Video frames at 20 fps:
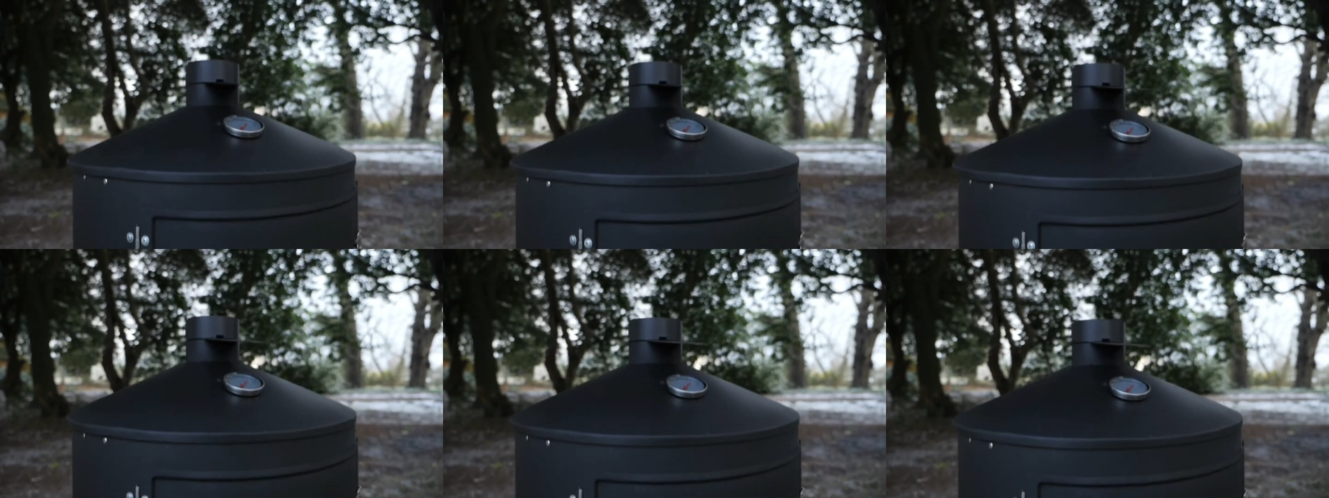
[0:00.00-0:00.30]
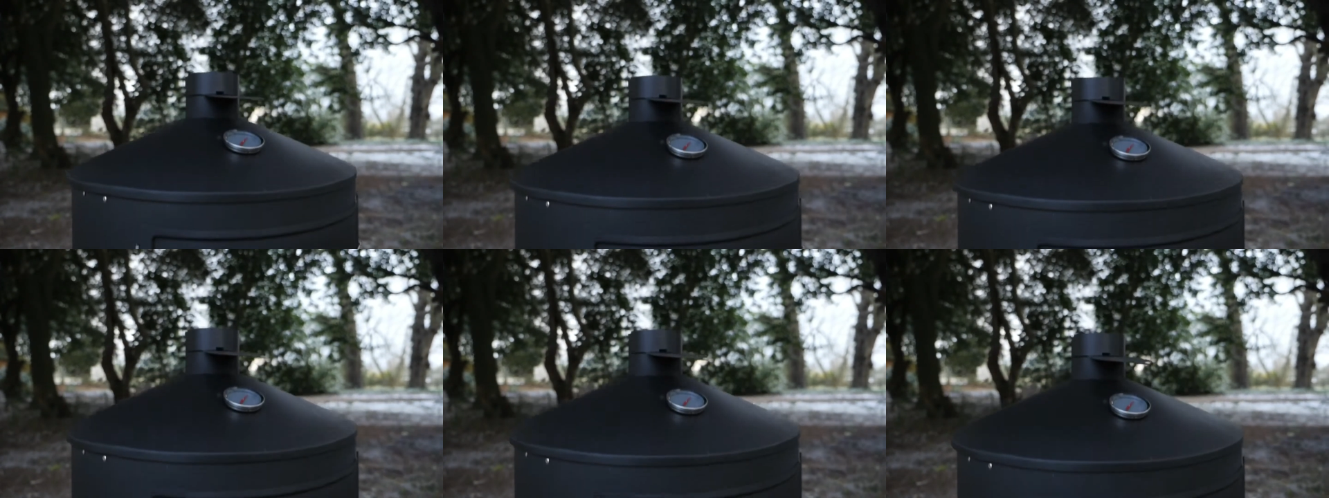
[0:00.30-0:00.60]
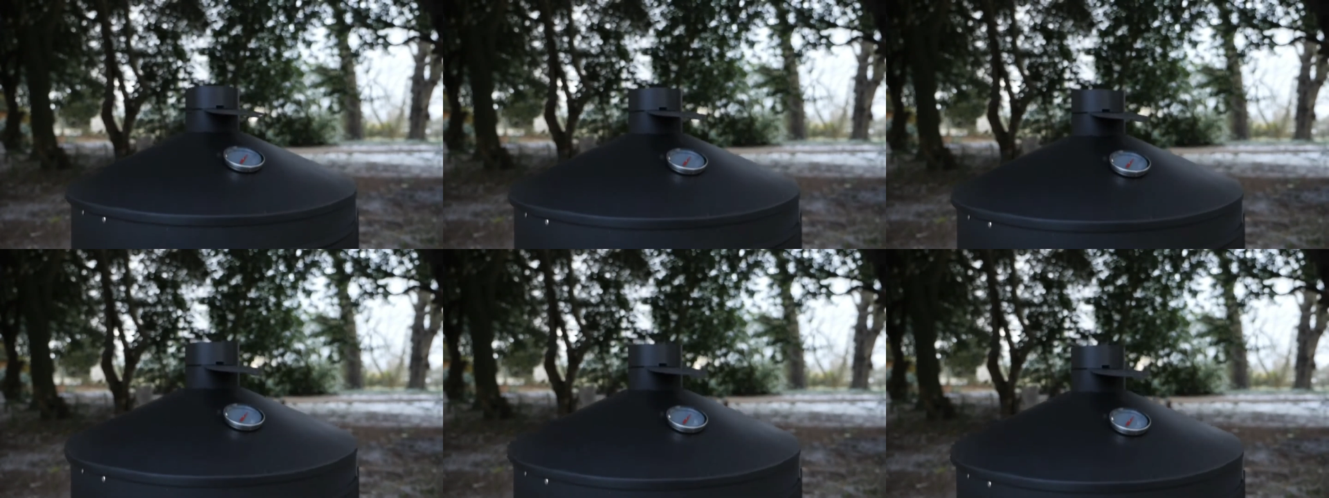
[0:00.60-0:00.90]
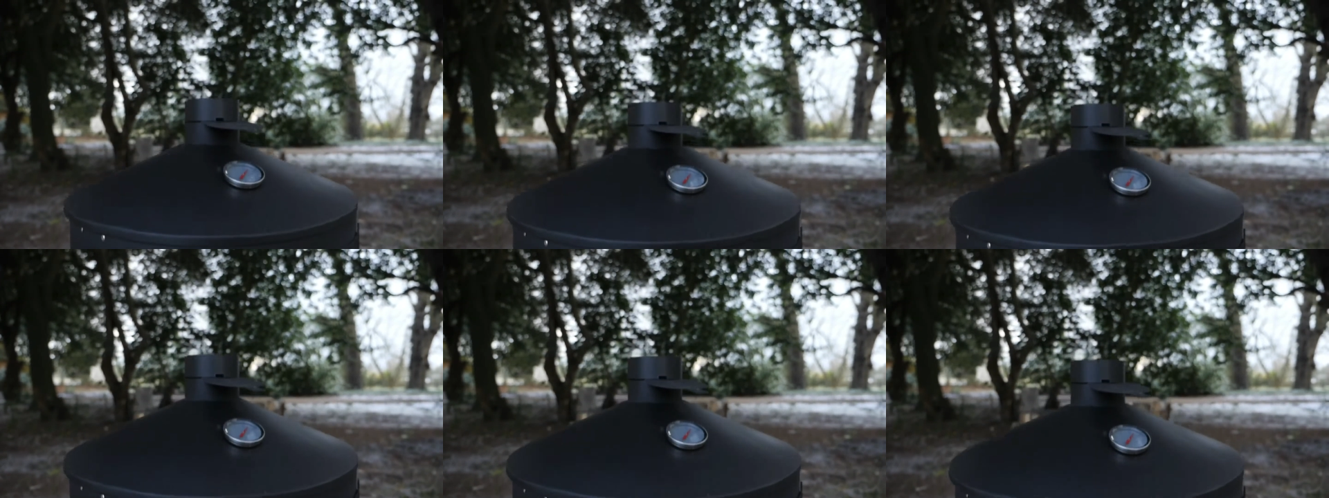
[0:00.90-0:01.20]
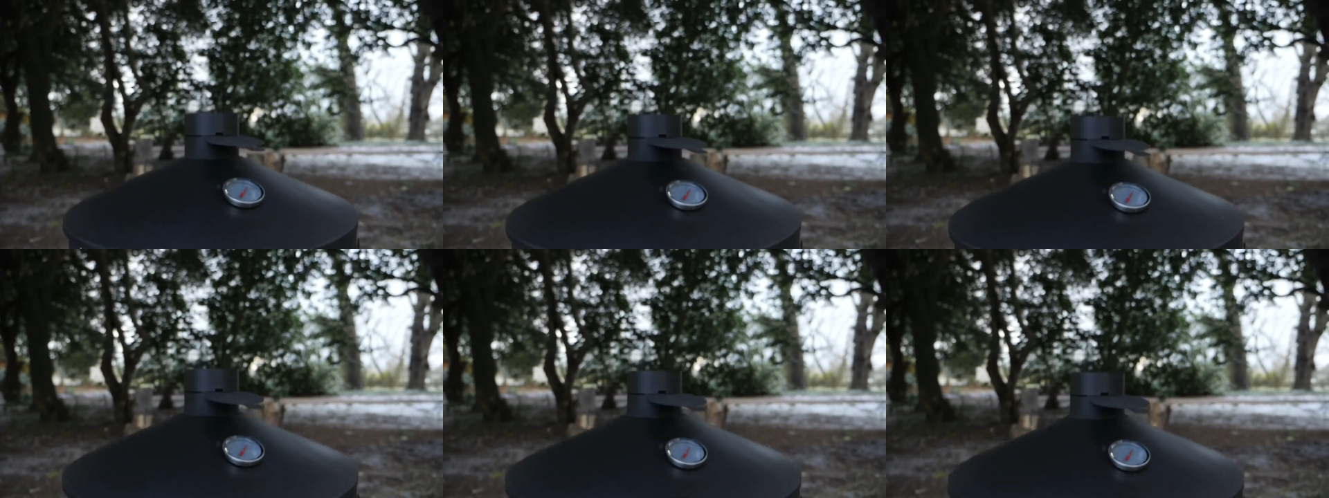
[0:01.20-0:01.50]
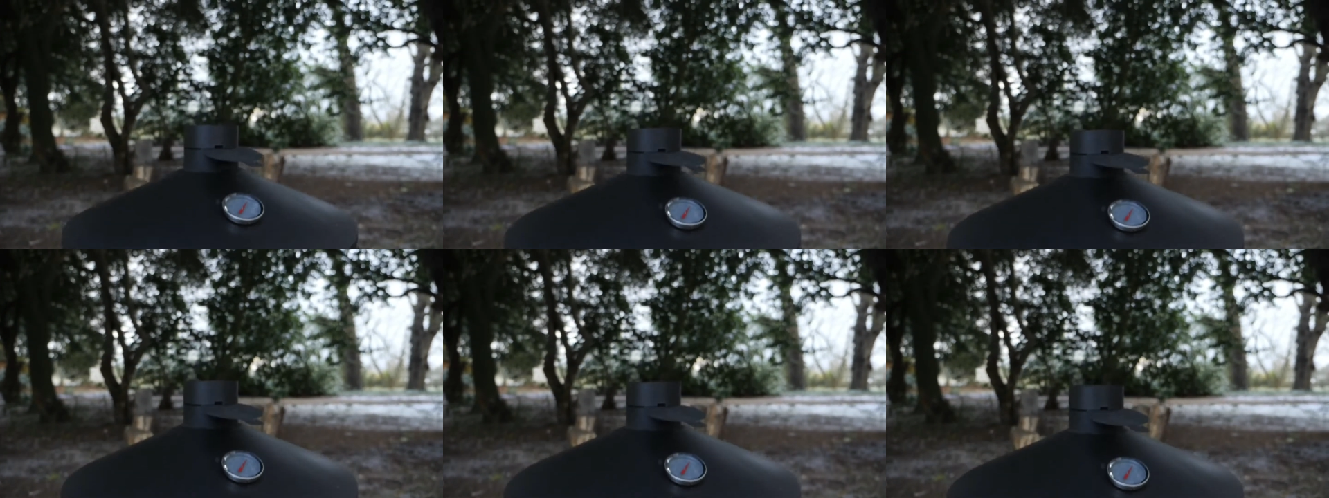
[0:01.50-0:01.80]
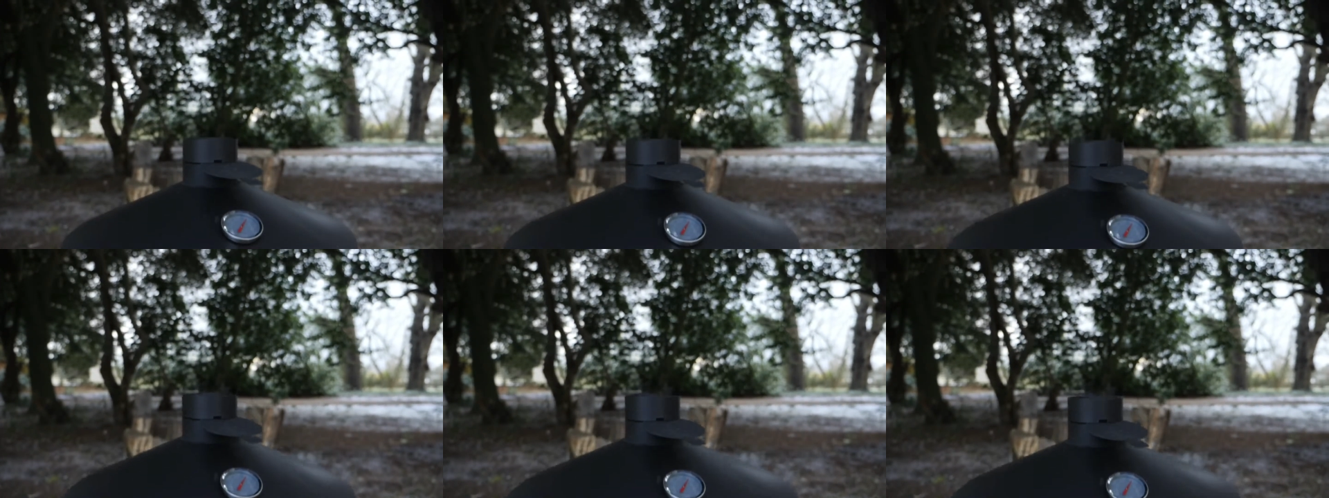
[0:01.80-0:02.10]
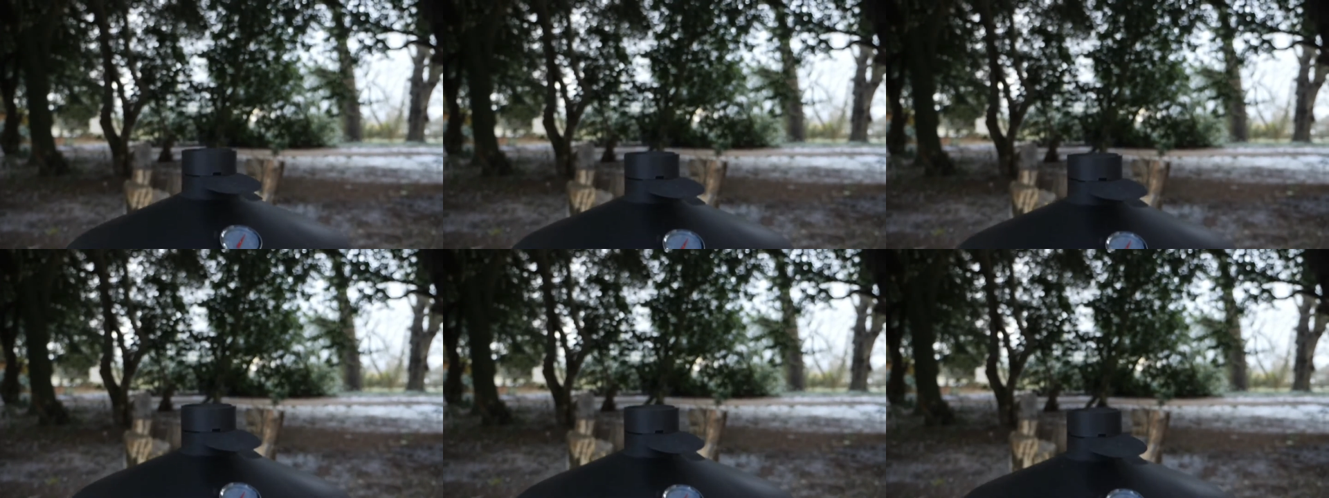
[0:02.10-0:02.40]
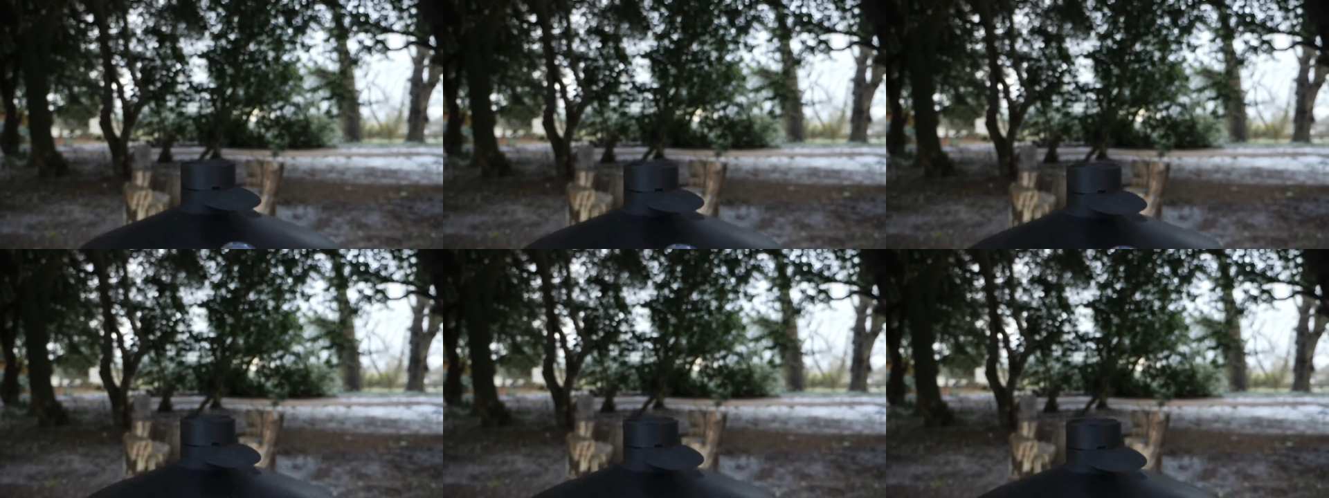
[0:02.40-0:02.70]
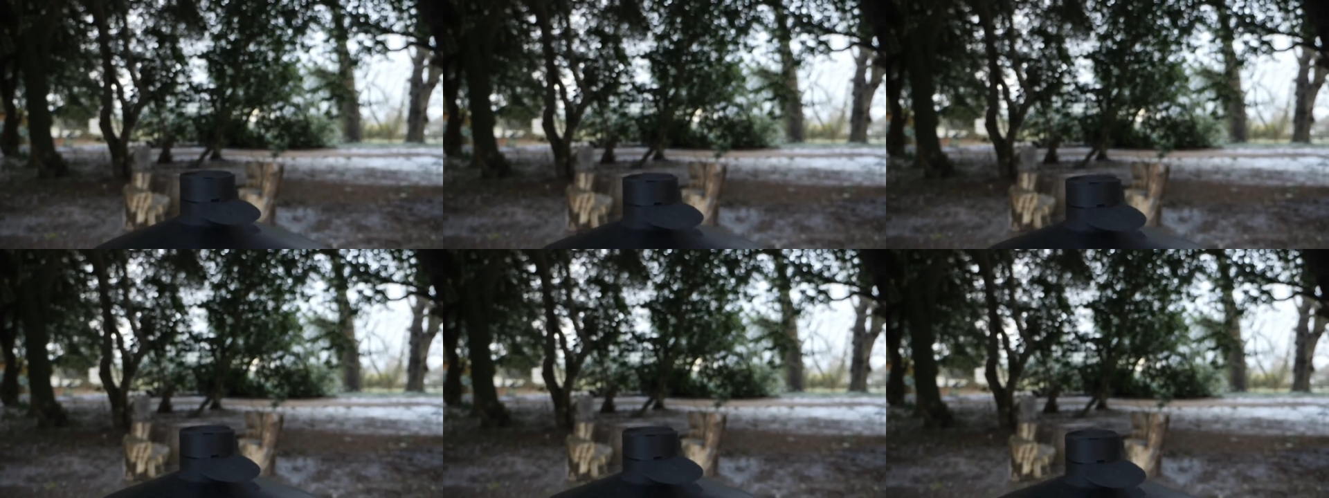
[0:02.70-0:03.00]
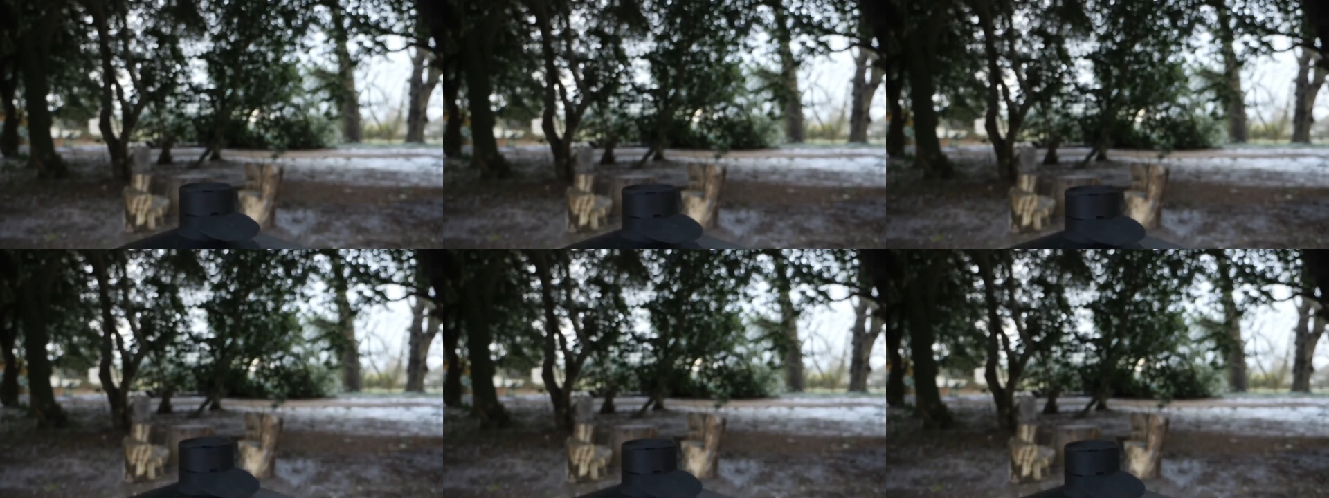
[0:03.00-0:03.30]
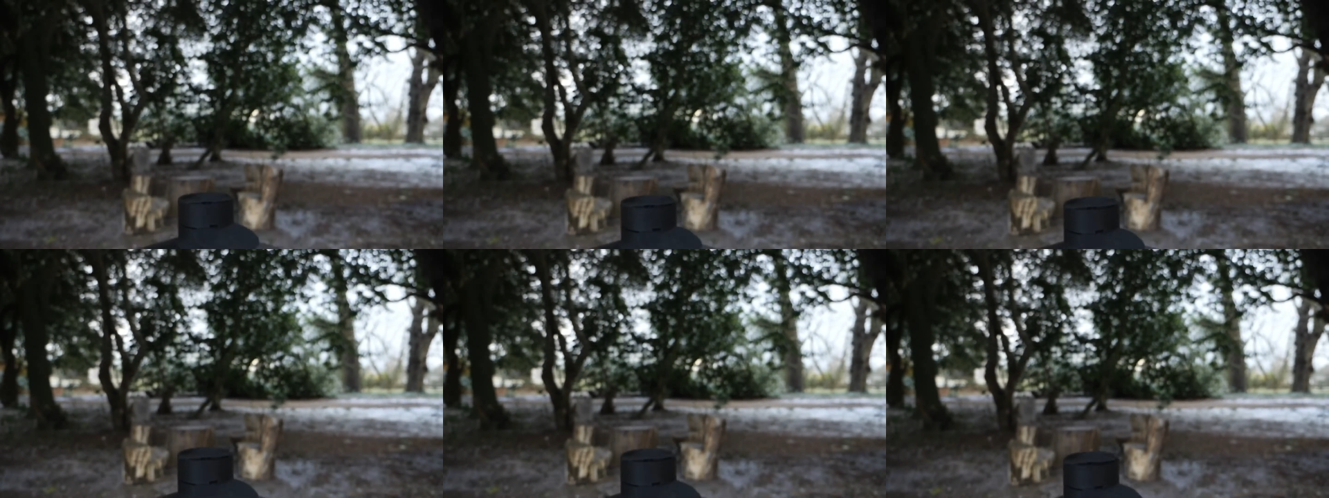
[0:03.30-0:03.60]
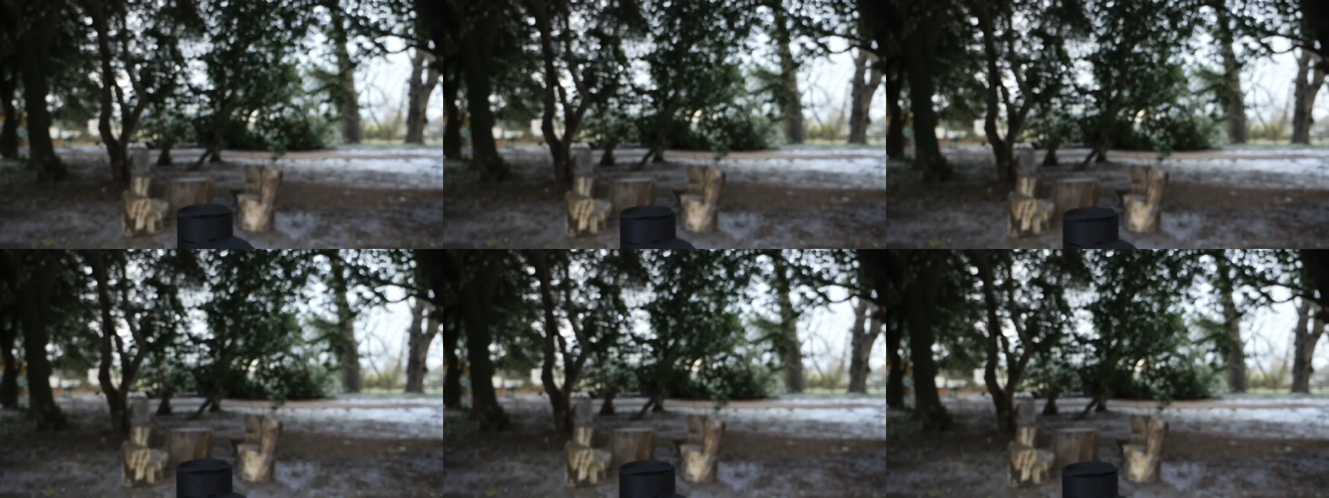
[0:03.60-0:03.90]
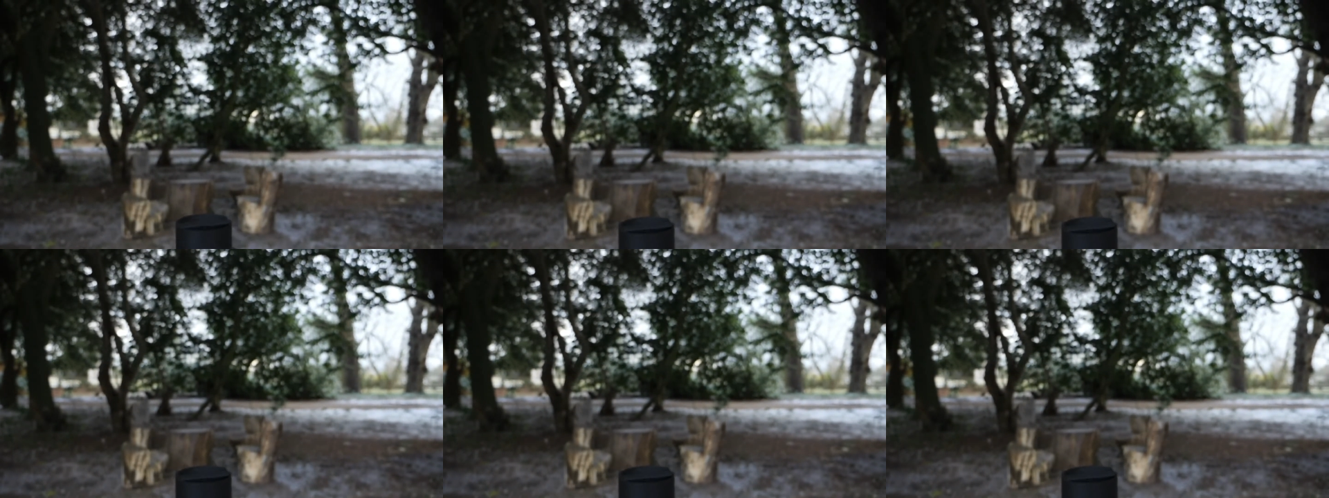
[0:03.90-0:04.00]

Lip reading: Nobody's mouth can be seen.